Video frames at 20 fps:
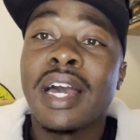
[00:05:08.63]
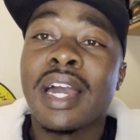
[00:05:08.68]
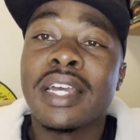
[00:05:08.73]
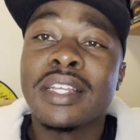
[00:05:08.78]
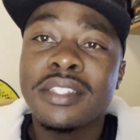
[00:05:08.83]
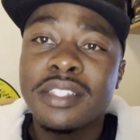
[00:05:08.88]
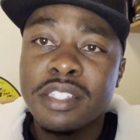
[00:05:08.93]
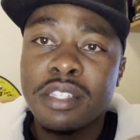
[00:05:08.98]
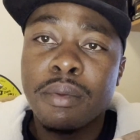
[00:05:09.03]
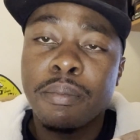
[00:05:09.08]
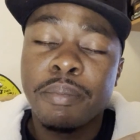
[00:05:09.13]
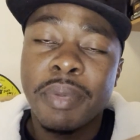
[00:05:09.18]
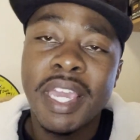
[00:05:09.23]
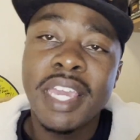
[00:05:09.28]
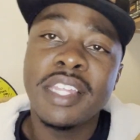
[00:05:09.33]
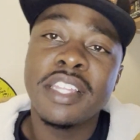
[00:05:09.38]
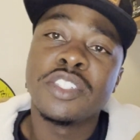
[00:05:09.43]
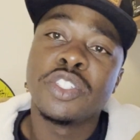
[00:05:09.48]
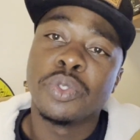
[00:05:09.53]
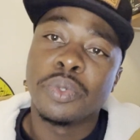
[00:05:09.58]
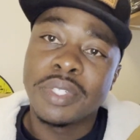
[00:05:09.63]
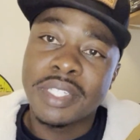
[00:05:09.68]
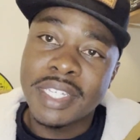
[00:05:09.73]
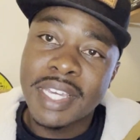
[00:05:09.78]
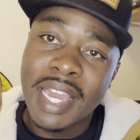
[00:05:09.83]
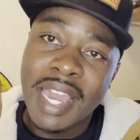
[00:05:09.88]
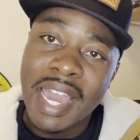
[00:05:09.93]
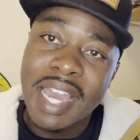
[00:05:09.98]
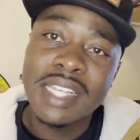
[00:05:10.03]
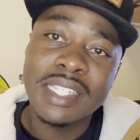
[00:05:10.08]
This is a bait that you
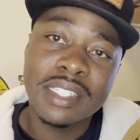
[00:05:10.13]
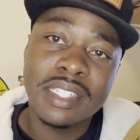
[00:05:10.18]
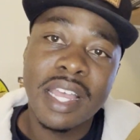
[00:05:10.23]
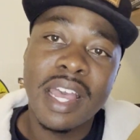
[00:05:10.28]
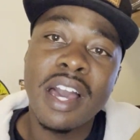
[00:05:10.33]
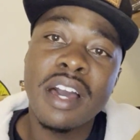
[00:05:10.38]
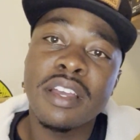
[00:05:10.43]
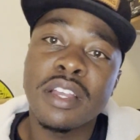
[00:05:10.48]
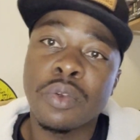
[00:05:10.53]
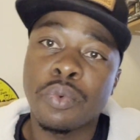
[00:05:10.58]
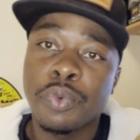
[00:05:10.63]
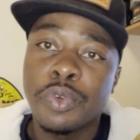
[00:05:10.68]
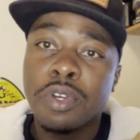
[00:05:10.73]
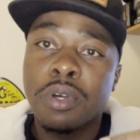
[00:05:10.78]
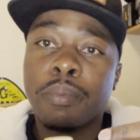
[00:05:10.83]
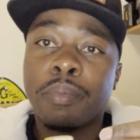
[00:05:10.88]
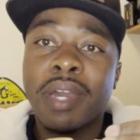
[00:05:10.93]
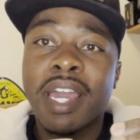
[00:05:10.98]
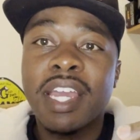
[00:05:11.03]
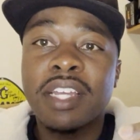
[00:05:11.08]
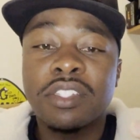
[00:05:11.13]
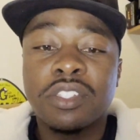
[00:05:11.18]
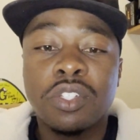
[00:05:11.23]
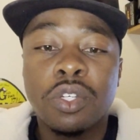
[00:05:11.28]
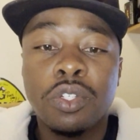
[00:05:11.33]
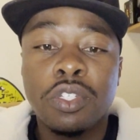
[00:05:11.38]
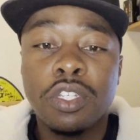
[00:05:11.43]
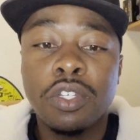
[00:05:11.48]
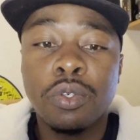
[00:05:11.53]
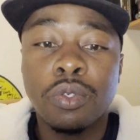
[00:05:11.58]
cast out and reel back to
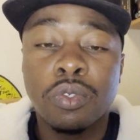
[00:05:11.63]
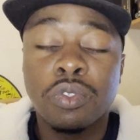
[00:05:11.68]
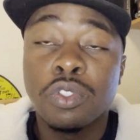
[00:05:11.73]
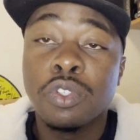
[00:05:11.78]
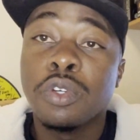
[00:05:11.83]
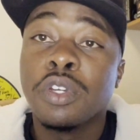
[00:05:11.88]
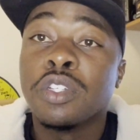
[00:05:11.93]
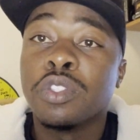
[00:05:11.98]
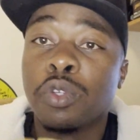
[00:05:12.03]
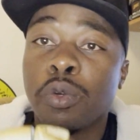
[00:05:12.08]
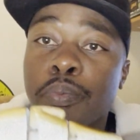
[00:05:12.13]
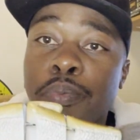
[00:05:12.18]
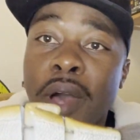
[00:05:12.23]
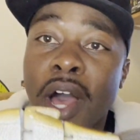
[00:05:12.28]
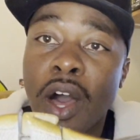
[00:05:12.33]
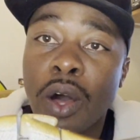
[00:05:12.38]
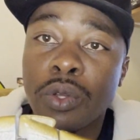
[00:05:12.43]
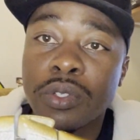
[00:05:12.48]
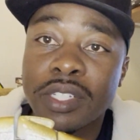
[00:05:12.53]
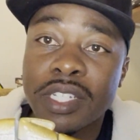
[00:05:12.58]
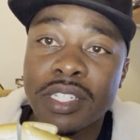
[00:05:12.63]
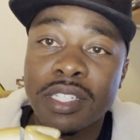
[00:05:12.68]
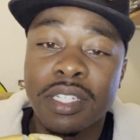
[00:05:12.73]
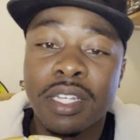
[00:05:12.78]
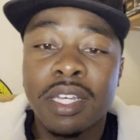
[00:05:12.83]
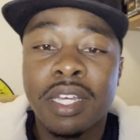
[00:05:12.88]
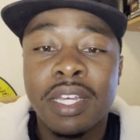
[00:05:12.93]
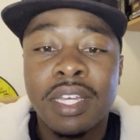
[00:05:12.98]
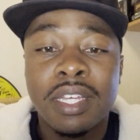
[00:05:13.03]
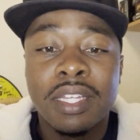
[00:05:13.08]
you. You can do pauses.
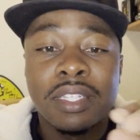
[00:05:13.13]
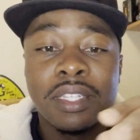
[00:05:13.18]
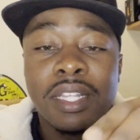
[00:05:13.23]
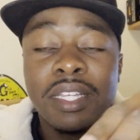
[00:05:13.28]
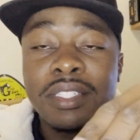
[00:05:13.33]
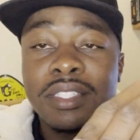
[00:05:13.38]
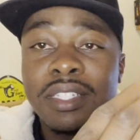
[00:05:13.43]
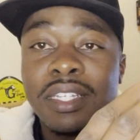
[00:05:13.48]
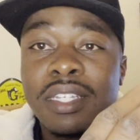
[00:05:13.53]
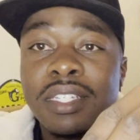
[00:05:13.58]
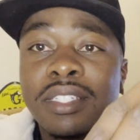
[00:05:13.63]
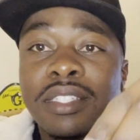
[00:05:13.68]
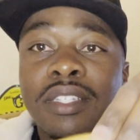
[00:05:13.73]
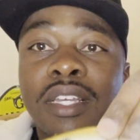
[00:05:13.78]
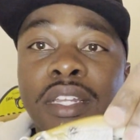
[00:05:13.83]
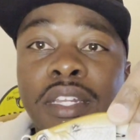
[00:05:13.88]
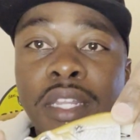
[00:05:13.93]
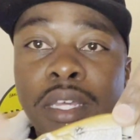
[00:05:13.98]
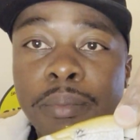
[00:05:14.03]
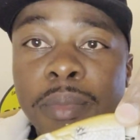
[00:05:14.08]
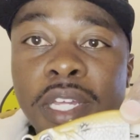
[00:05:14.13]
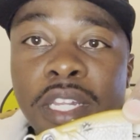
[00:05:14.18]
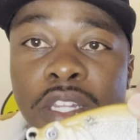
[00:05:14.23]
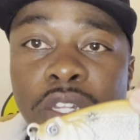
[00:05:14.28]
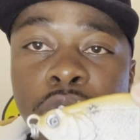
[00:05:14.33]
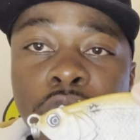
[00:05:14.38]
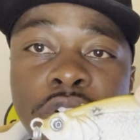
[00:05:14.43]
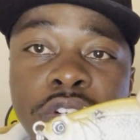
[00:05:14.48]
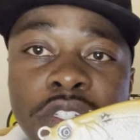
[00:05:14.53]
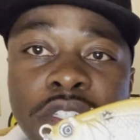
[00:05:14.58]
This is the Limit
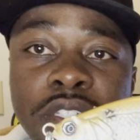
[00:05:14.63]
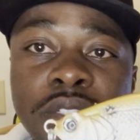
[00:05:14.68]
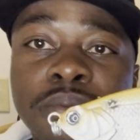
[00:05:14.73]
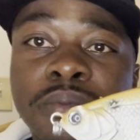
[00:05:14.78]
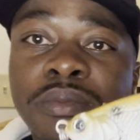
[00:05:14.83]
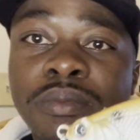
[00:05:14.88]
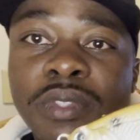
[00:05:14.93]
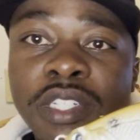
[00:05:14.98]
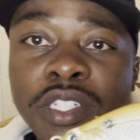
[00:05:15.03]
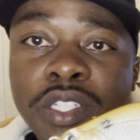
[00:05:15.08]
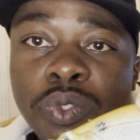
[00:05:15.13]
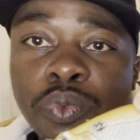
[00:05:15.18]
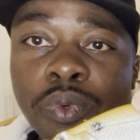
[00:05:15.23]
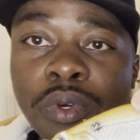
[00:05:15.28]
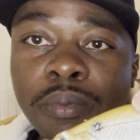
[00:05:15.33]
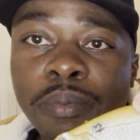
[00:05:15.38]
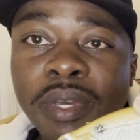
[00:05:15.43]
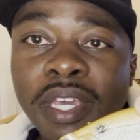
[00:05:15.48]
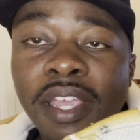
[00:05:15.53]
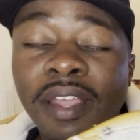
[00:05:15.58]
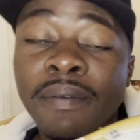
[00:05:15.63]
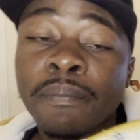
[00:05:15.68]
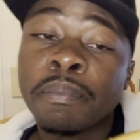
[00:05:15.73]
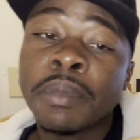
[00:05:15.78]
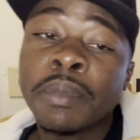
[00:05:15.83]
Lures swim bait.